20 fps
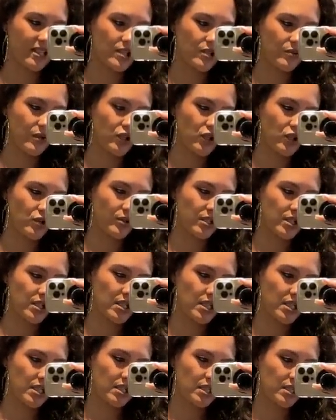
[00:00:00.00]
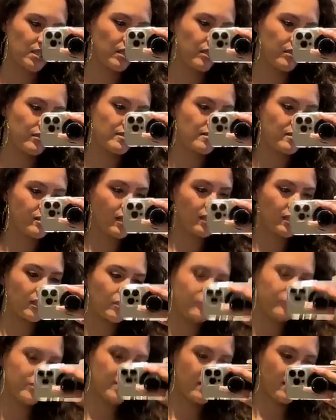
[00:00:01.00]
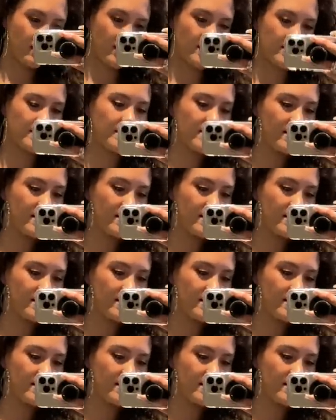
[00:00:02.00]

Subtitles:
So I just wanted it, you know, slightly oversized.